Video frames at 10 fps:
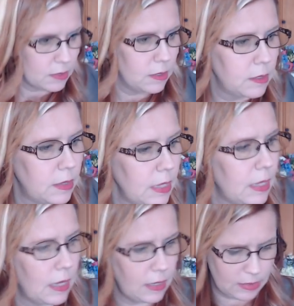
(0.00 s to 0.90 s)
I
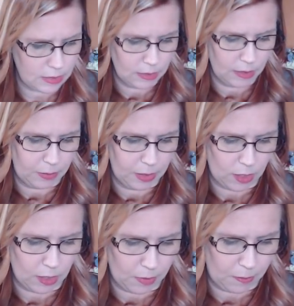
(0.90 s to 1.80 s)
think it's, let me
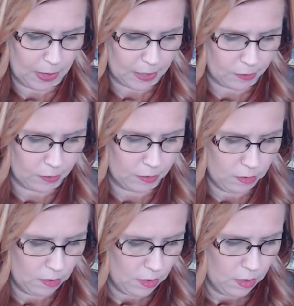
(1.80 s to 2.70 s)
look at my pattern.
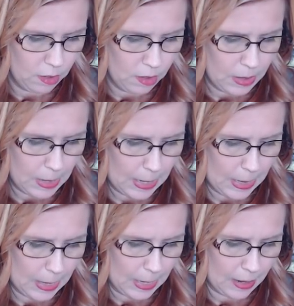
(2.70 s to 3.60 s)

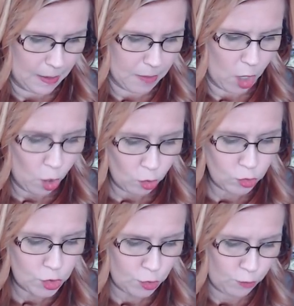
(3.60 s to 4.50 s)
Um,
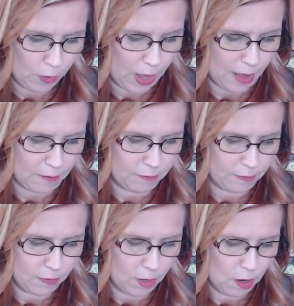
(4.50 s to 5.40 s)
025,
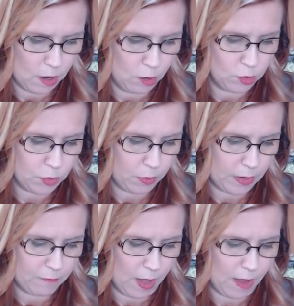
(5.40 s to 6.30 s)

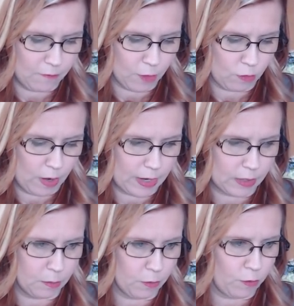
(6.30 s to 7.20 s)
025 for Kreinik
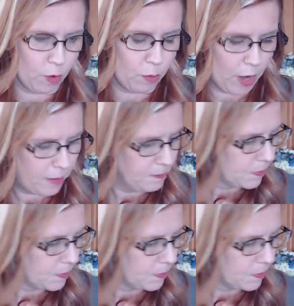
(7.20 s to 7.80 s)
number four braid.